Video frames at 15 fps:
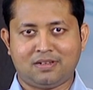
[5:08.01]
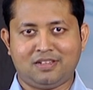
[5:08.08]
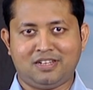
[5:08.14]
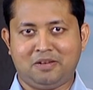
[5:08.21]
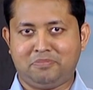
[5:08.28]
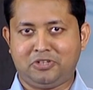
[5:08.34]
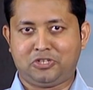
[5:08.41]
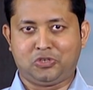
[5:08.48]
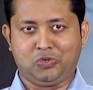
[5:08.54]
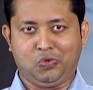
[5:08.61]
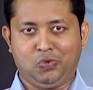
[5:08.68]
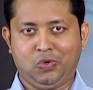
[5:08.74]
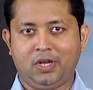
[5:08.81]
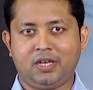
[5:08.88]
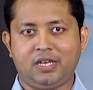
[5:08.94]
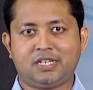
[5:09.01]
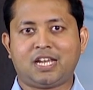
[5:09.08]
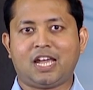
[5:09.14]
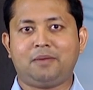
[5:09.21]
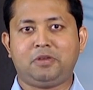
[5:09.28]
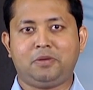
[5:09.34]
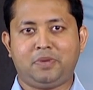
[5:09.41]
Number 2, it
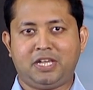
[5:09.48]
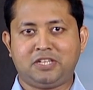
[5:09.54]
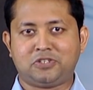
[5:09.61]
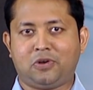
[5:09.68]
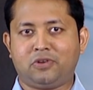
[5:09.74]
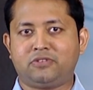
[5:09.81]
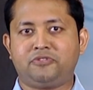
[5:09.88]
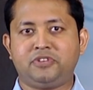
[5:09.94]
can be based on